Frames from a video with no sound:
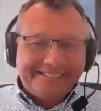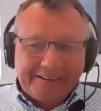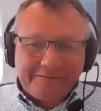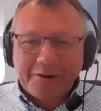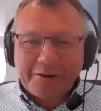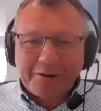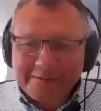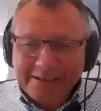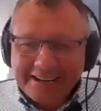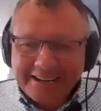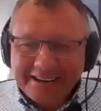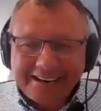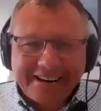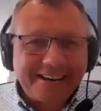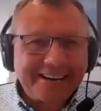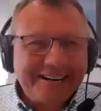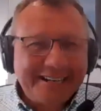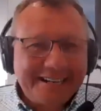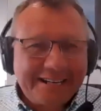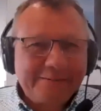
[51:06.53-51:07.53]
Probably gone
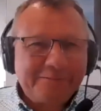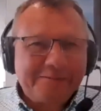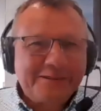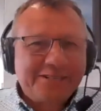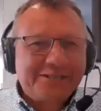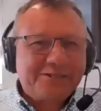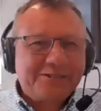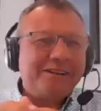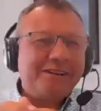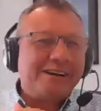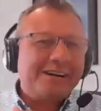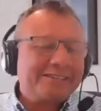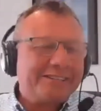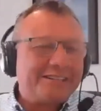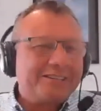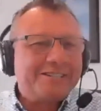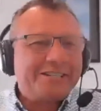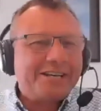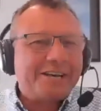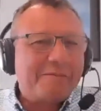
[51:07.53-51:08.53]
on a little bit too long
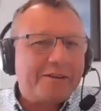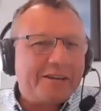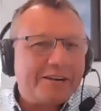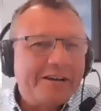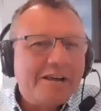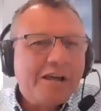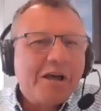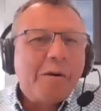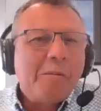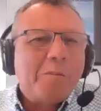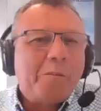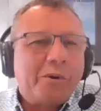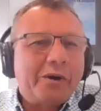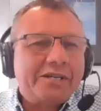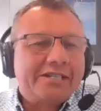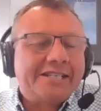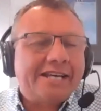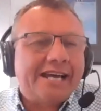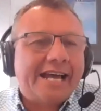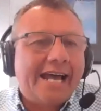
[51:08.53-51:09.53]
there, Damian, but